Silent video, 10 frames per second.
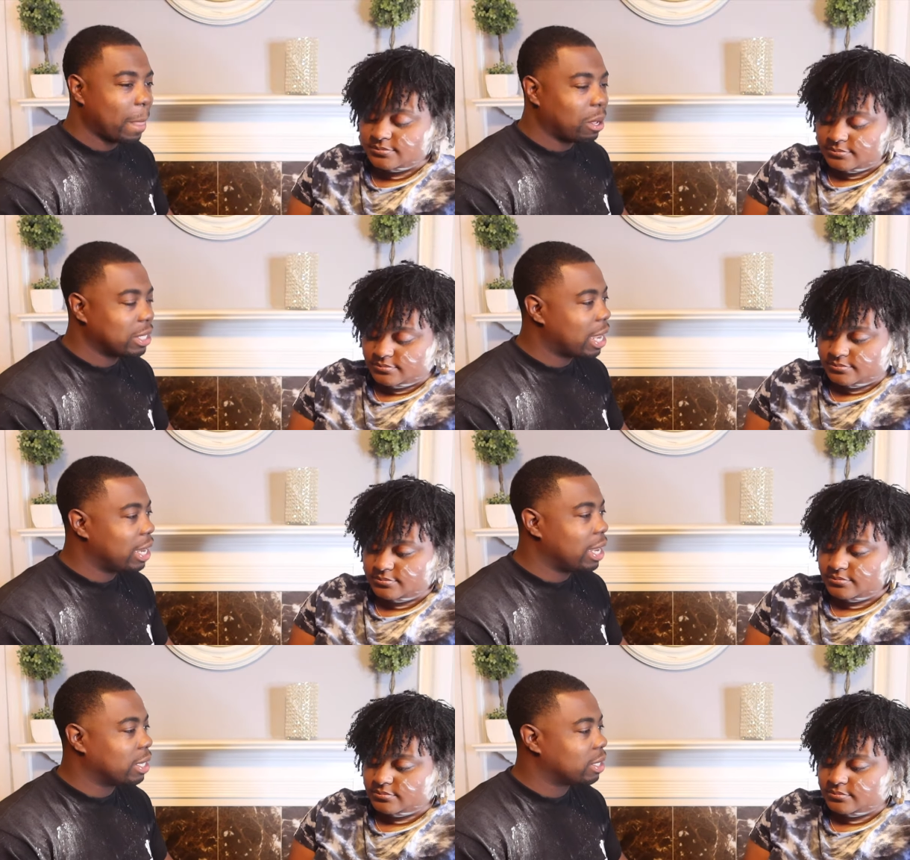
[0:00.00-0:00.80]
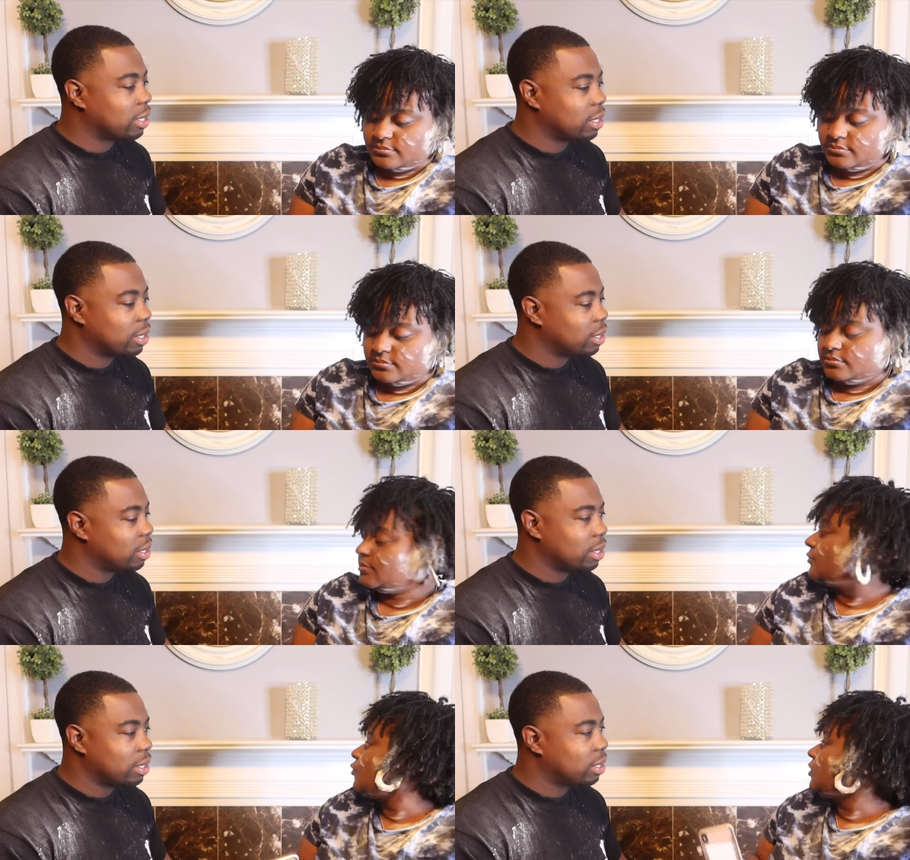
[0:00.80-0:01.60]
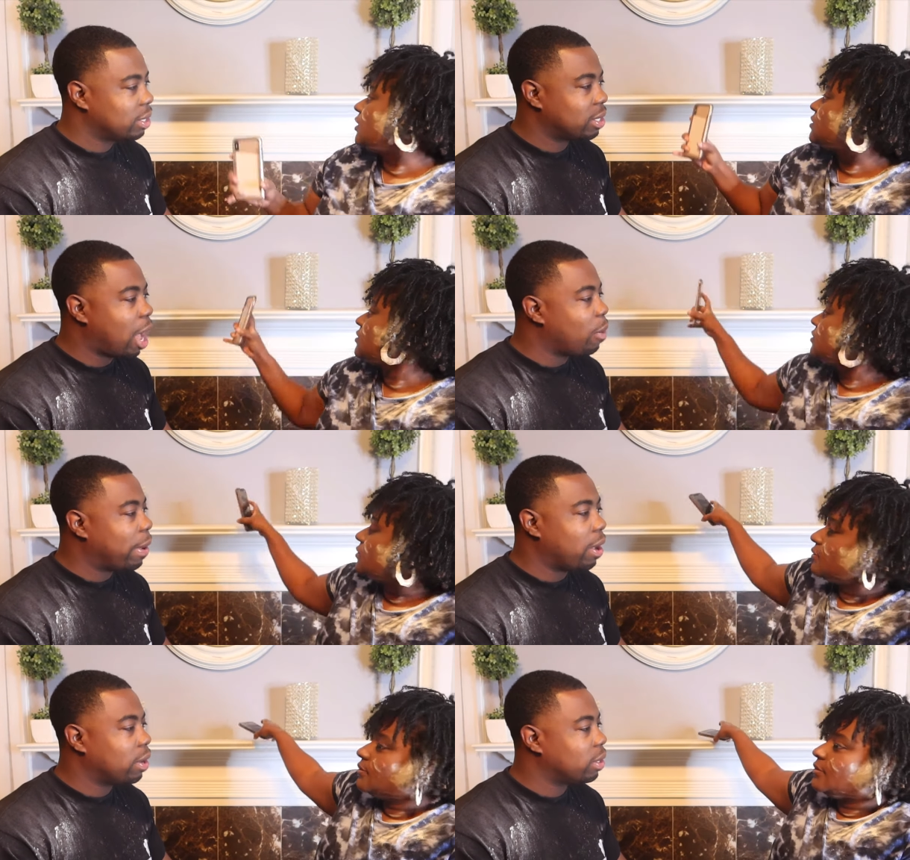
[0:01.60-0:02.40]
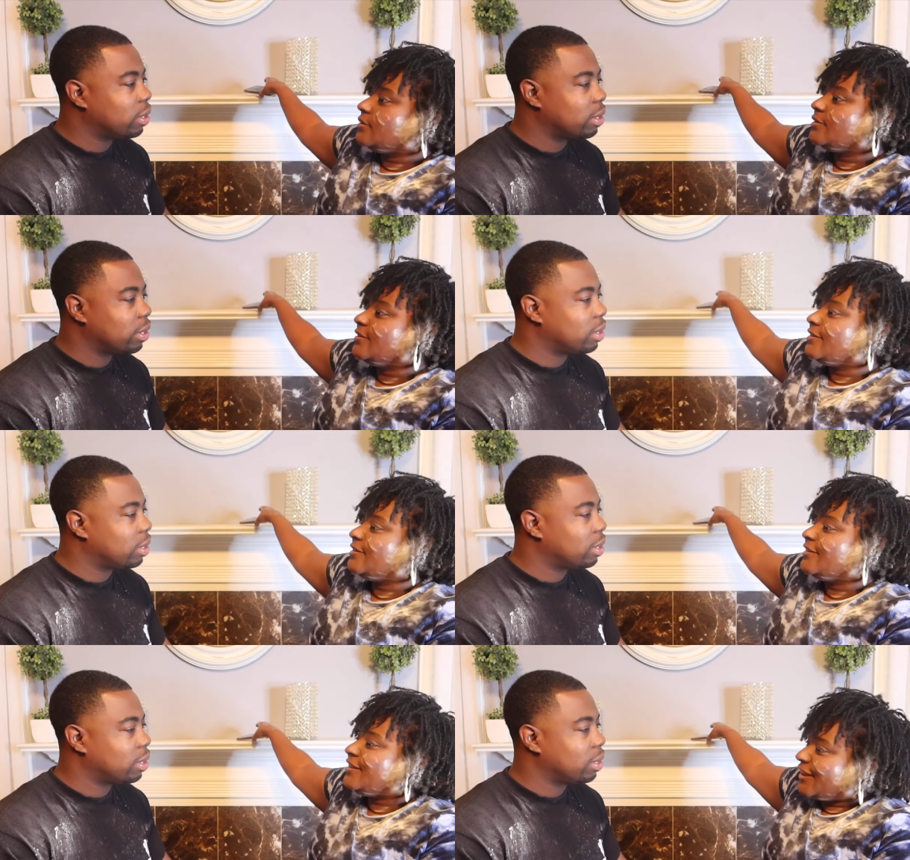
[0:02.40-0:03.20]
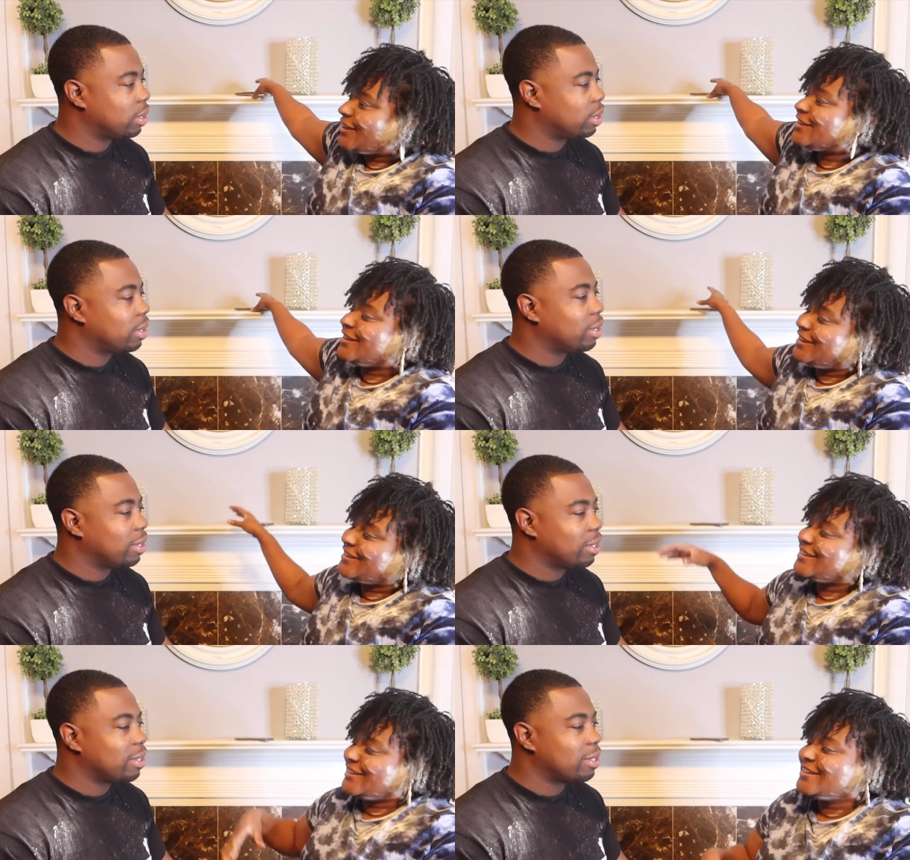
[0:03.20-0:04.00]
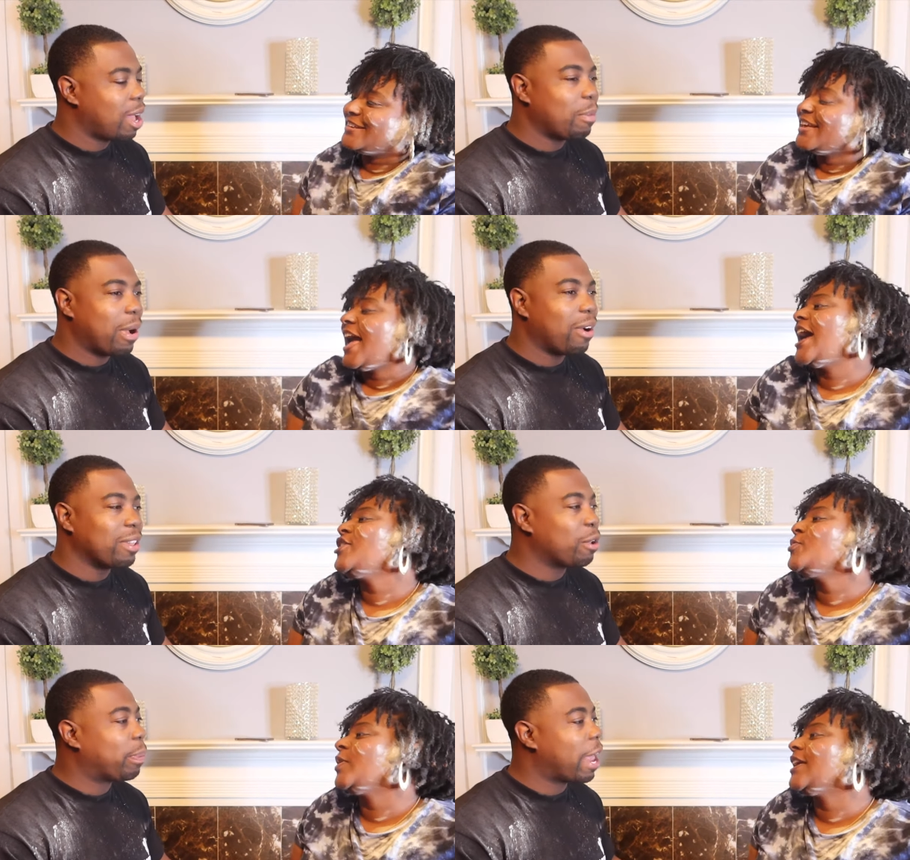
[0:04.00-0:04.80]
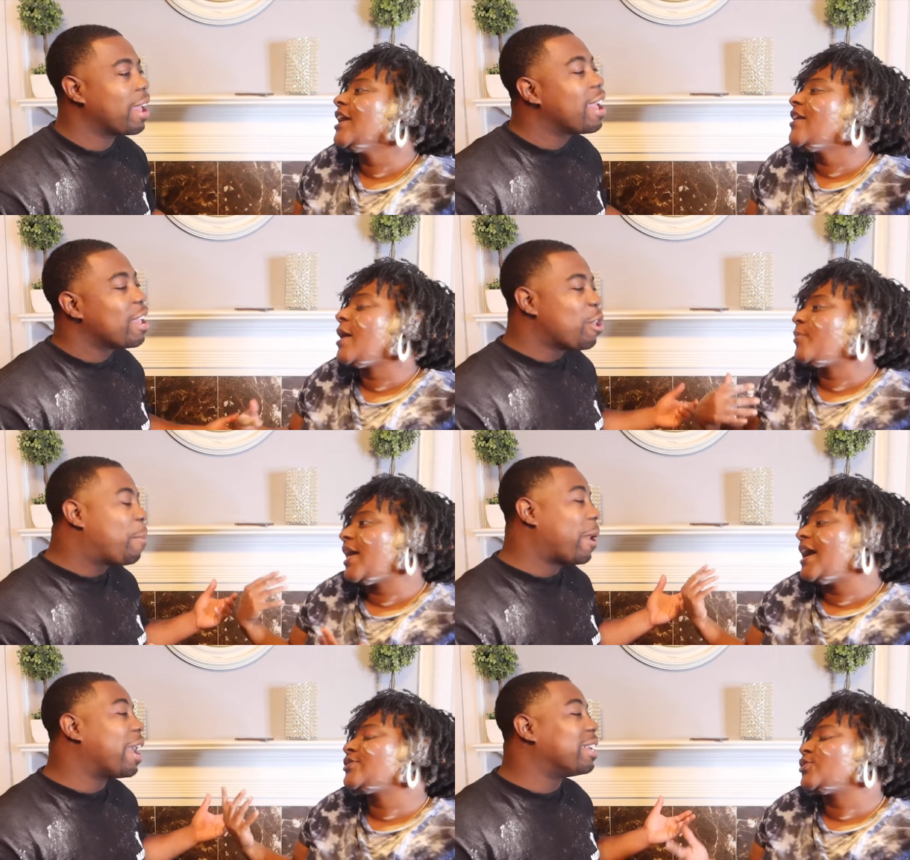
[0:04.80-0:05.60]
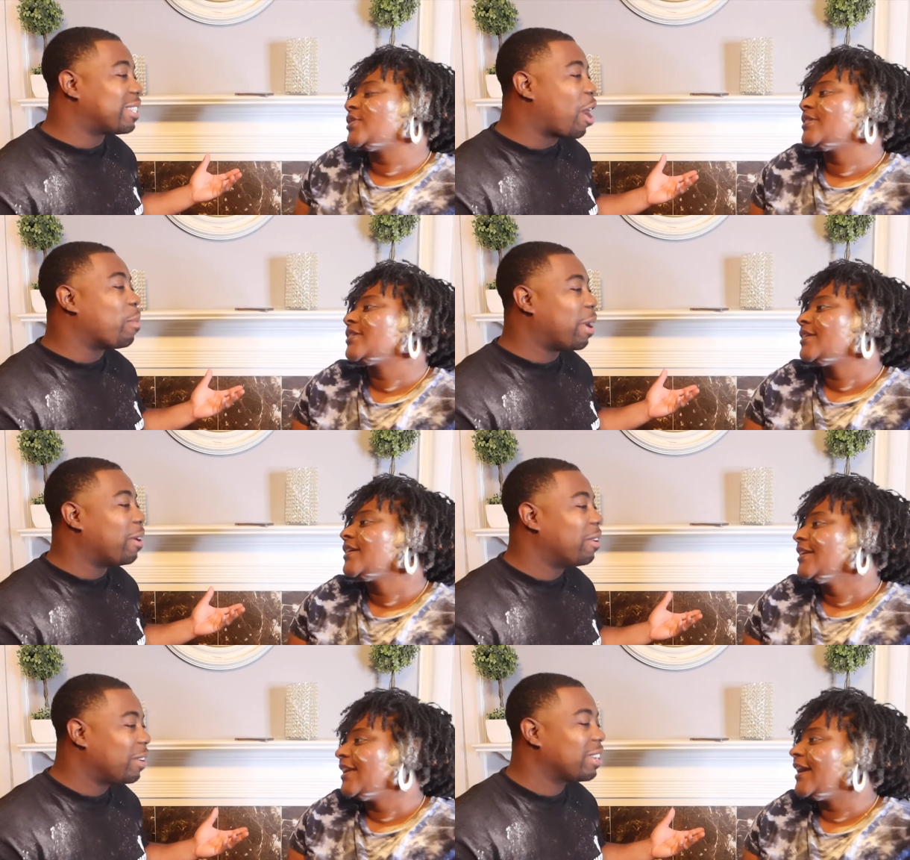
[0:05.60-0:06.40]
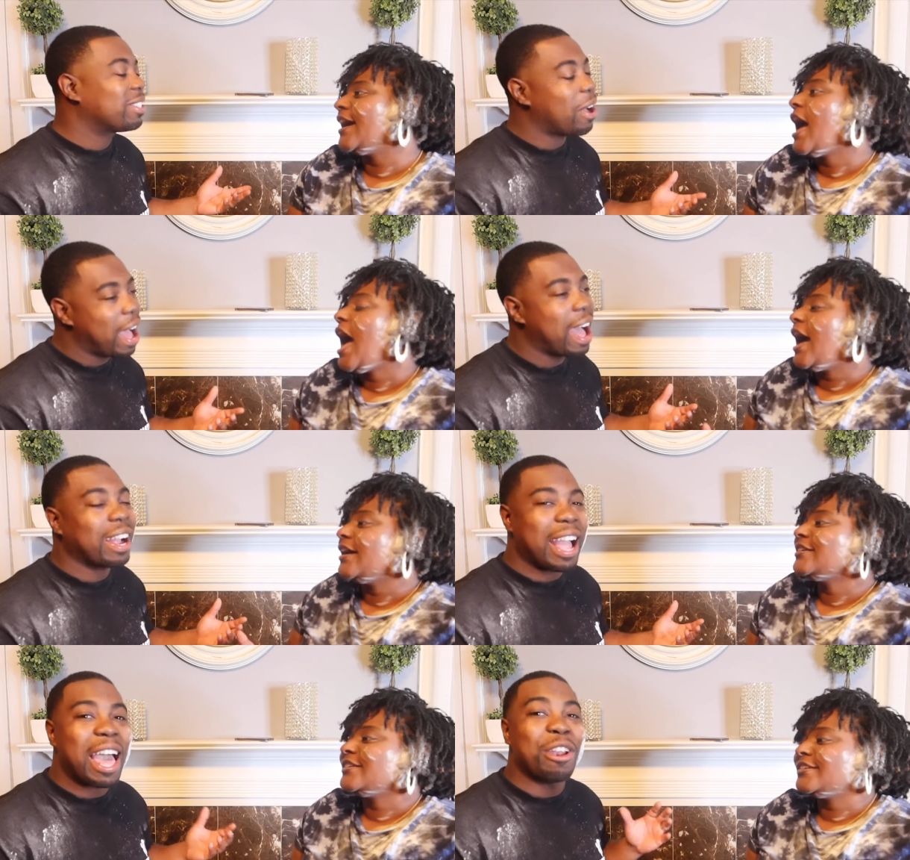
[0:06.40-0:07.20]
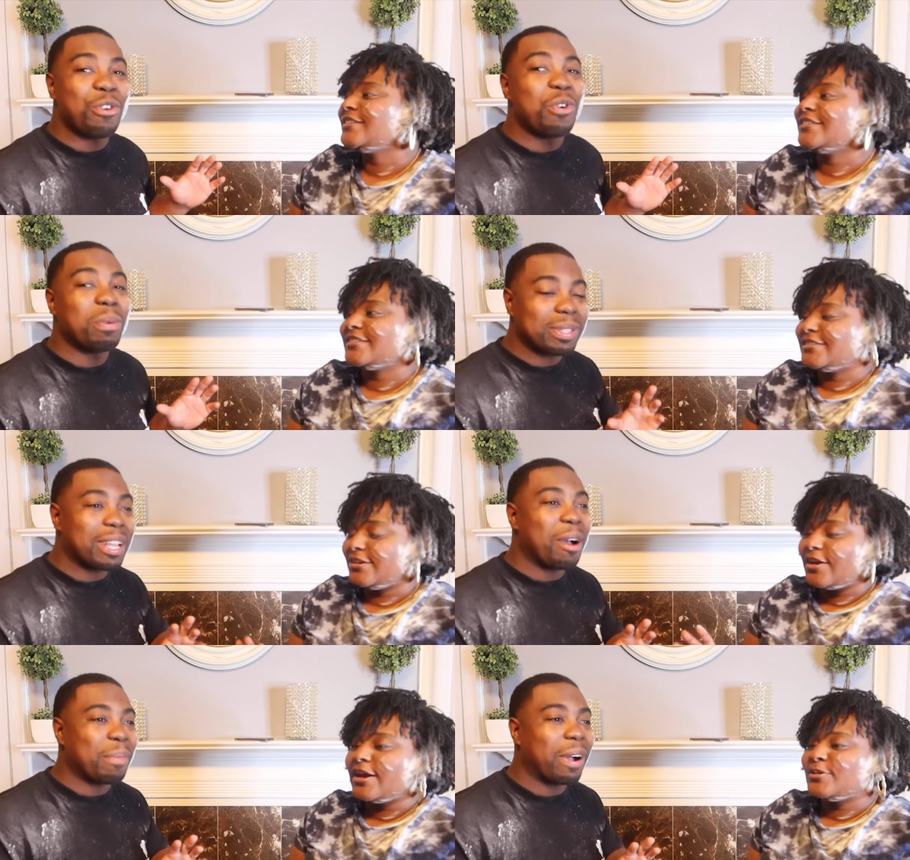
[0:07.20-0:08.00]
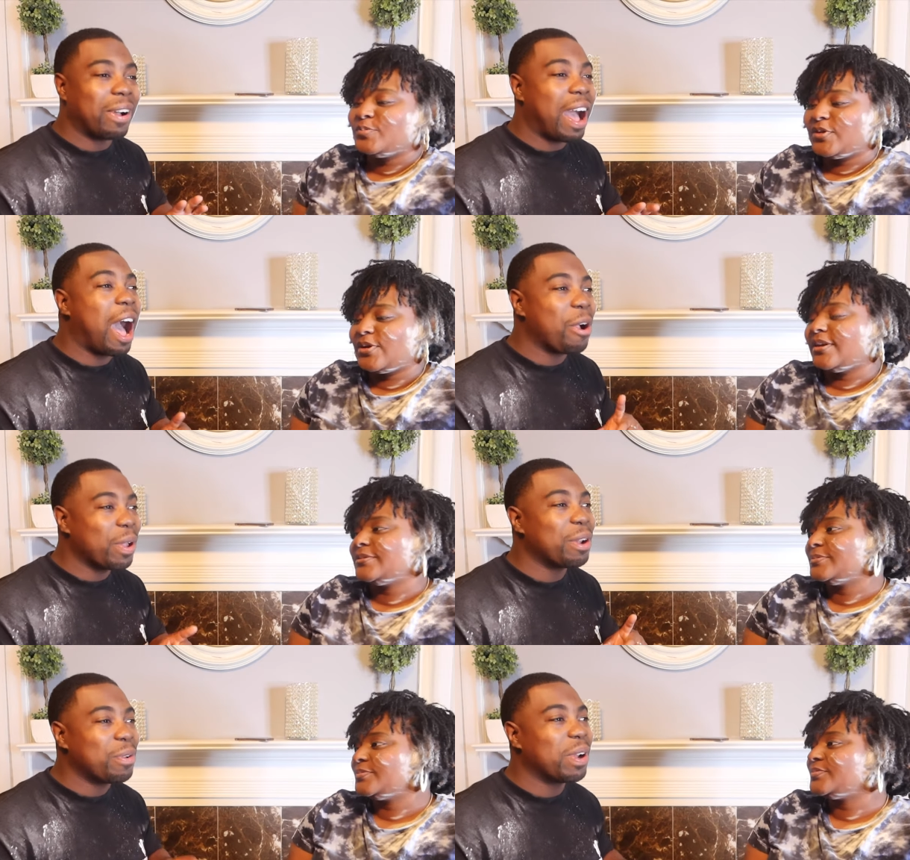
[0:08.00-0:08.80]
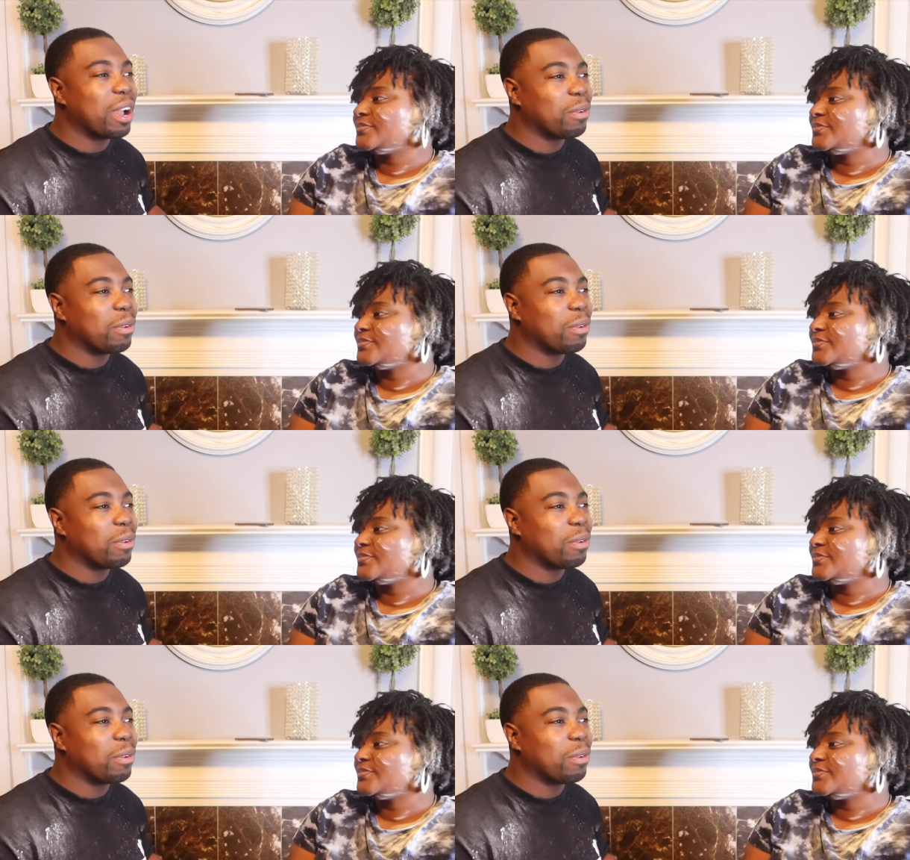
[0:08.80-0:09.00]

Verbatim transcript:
Speaker 1: I'll say less. What is softball?
Speaker 2: Yeah, yeah.
Speaker 1: Softball. I knew you, played. You played softball. Yeah. So I, I kind of knew it was softball. Okay. I already knew that